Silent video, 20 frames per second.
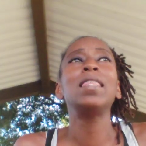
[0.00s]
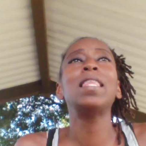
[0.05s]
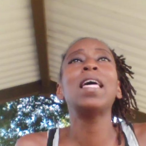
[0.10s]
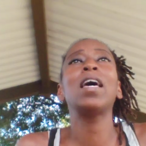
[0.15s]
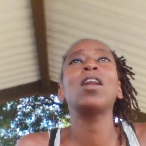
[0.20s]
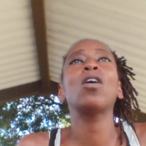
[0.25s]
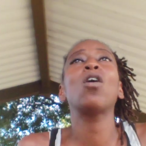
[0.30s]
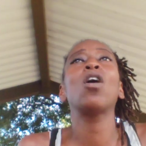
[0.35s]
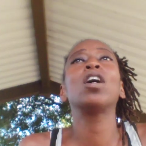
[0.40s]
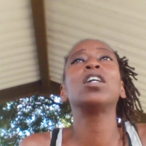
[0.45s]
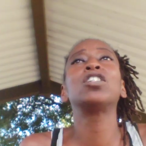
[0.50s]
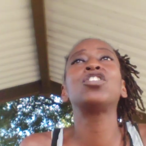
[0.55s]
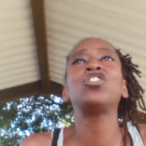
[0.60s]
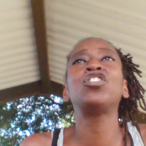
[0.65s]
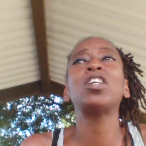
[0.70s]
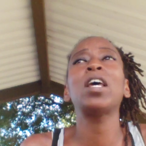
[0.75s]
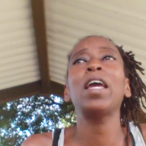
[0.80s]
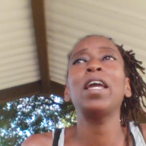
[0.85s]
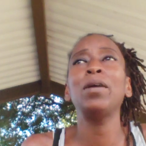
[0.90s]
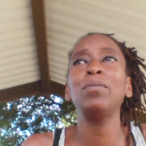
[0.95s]
that are
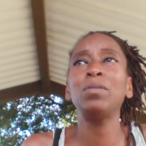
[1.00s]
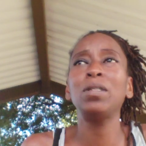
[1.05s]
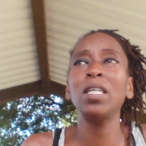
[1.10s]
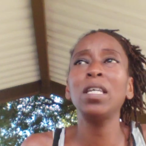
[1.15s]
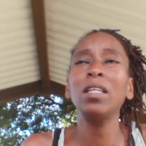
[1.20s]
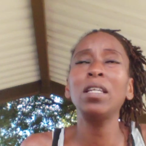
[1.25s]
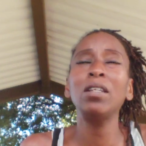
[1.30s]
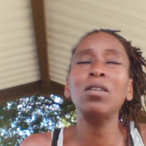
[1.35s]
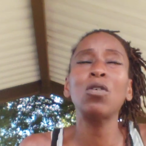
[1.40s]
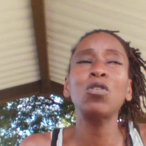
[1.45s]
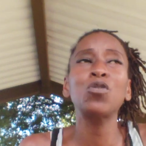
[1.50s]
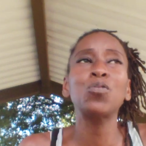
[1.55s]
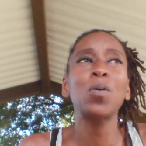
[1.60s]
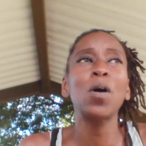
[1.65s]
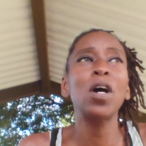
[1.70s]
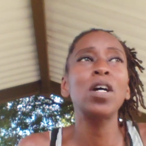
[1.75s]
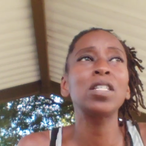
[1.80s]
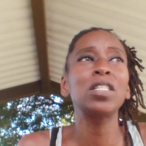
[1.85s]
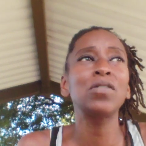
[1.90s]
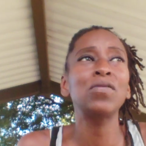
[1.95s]
ashamed. Healing those
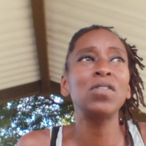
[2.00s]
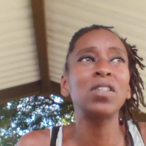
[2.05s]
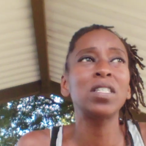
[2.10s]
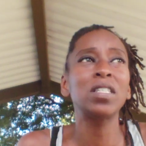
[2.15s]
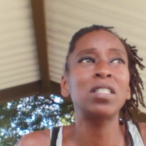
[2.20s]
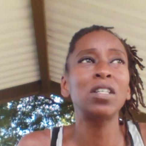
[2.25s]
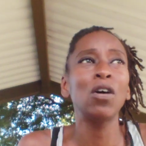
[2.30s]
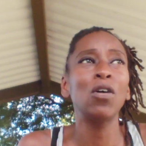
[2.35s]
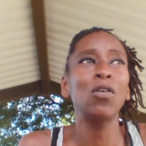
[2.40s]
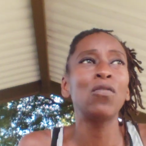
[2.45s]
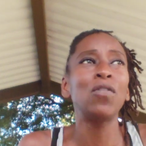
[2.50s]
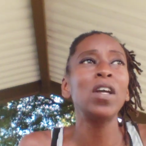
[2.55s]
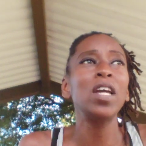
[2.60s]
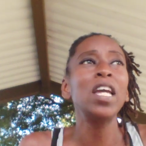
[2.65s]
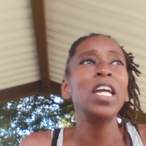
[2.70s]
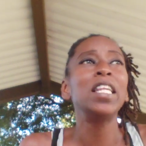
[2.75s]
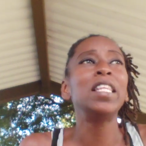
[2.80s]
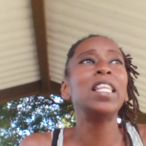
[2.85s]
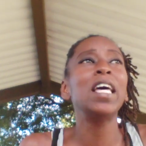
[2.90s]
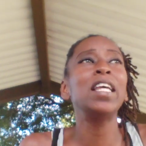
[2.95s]
parts of yourself
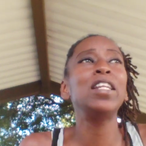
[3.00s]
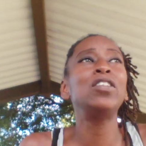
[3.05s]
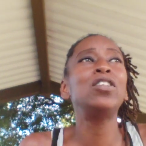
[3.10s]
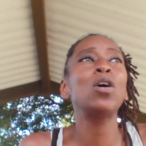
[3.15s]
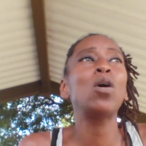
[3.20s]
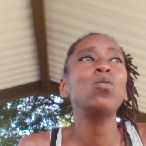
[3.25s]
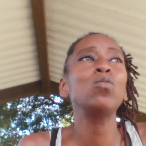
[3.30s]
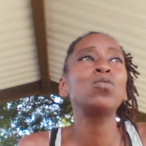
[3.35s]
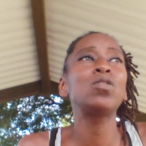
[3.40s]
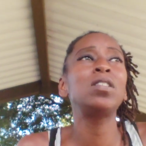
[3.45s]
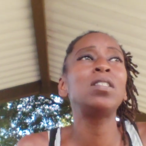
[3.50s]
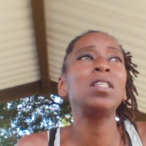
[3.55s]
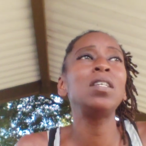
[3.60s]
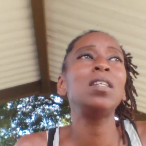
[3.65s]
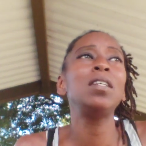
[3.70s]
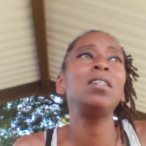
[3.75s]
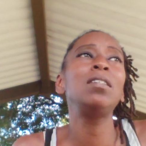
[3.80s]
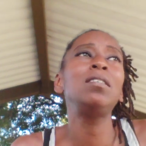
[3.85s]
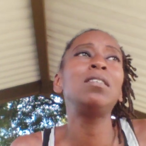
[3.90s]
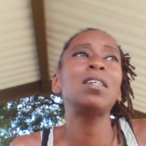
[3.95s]
that don't
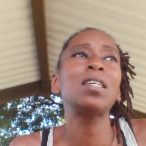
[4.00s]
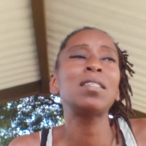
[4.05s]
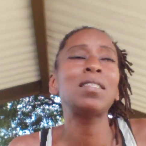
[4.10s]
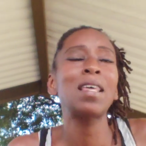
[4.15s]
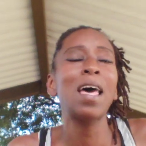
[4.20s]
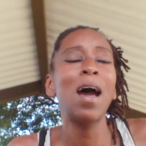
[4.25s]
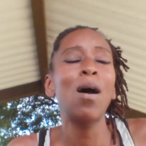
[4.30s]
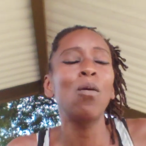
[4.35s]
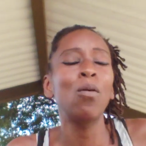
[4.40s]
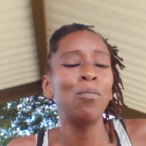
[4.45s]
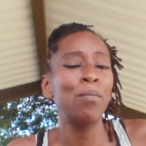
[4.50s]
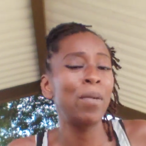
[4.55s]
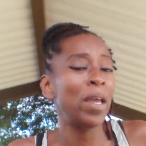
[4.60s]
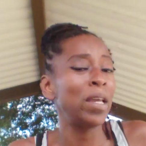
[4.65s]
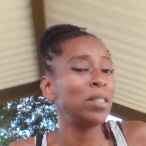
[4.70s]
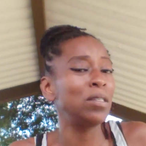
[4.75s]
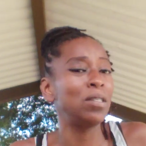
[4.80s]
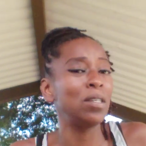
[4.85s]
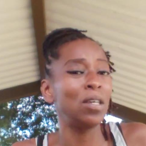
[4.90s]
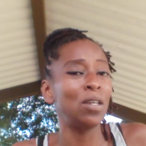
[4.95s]
see just how
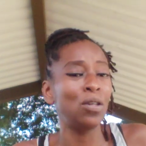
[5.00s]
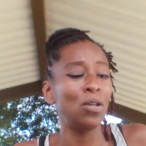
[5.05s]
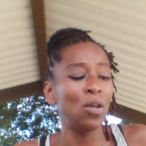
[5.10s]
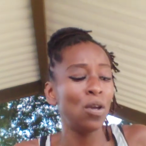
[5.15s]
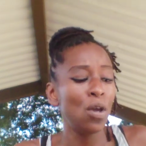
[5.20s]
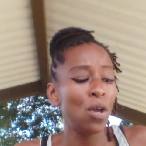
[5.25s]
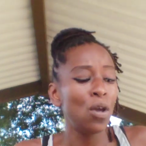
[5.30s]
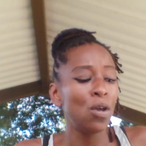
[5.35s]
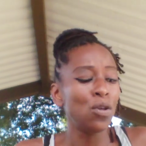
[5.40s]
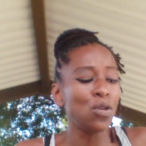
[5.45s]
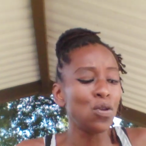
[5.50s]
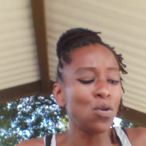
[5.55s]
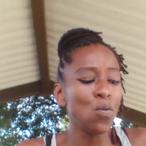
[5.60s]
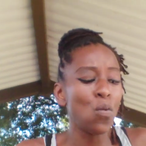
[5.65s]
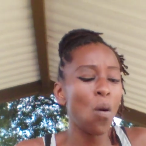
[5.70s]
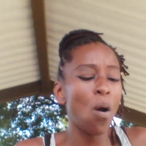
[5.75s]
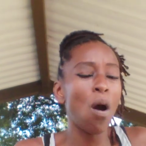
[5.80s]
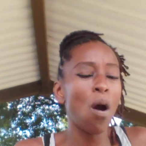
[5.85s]
amazing you